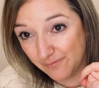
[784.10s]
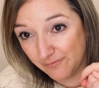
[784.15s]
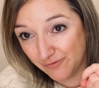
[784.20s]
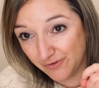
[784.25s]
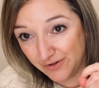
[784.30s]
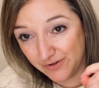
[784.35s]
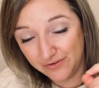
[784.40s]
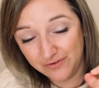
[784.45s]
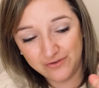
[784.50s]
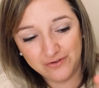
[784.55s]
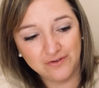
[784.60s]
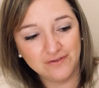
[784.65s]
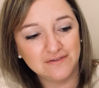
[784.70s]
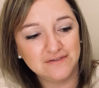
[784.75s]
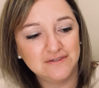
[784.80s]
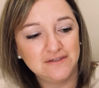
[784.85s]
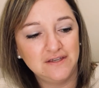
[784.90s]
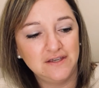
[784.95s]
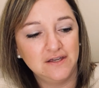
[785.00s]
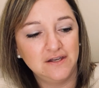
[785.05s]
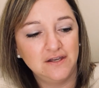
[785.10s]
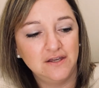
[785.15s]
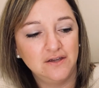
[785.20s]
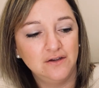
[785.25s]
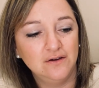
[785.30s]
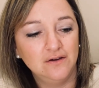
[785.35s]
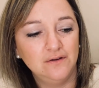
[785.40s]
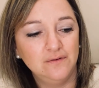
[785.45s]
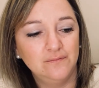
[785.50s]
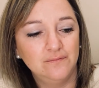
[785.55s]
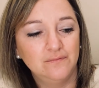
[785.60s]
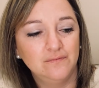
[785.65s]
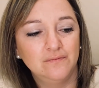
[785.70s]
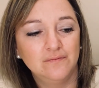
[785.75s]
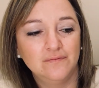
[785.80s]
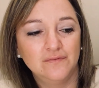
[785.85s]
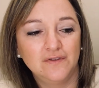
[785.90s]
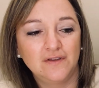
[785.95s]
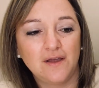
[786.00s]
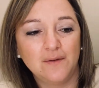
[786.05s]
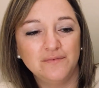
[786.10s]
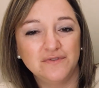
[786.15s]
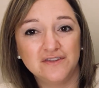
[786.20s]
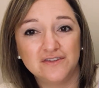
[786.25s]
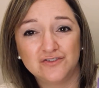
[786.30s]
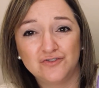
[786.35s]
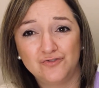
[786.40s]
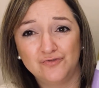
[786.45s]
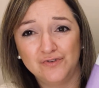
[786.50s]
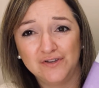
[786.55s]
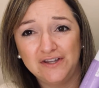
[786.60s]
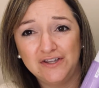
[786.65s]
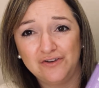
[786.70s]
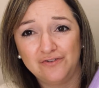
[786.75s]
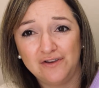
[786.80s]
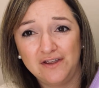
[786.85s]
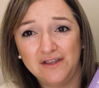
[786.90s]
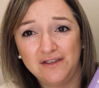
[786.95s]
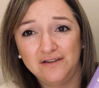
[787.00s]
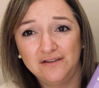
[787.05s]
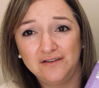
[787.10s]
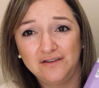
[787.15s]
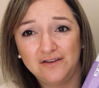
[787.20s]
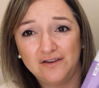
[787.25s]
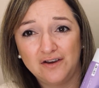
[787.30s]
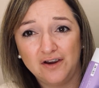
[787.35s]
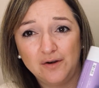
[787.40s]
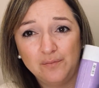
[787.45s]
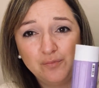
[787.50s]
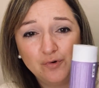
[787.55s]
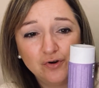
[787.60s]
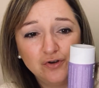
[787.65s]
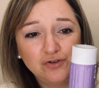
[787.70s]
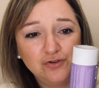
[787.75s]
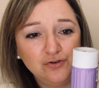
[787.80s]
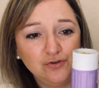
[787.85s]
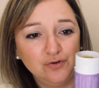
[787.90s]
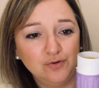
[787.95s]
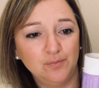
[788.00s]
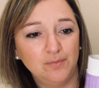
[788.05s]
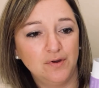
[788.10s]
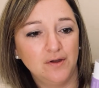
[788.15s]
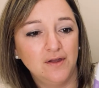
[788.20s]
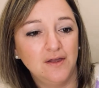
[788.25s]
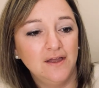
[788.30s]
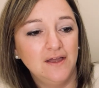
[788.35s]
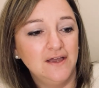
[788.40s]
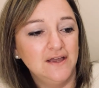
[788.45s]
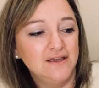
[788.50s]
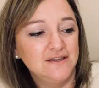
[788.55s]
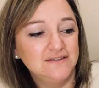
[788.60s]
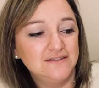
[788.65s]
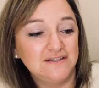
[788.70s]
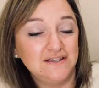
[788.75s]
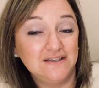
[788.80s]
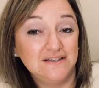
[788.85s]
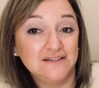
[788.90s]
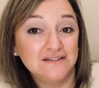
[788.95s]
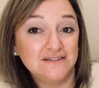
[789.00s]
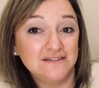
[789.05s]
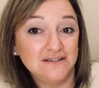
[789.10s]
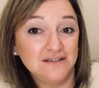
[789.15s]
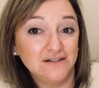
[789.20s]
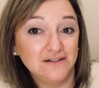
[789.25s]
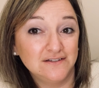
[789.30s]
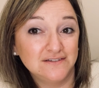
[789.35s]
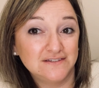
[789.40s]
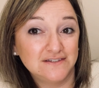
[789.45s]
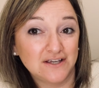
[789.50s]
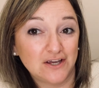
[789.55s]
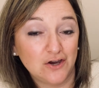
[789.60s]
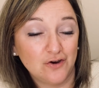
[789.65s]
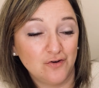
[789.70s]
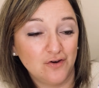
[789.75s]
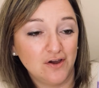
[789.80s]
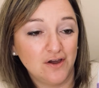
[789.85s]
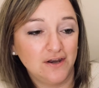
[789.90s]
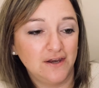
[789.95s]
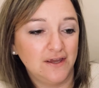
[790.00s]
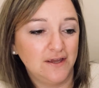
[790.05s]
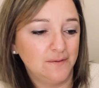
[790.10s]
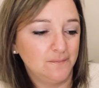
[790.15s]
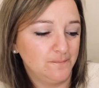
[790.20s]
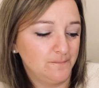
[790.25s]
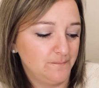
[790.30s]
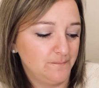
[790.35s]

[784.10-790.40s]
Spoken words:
for you so you can see it here. Comes in this really great cardboard tube. Seed to seal sticker on it.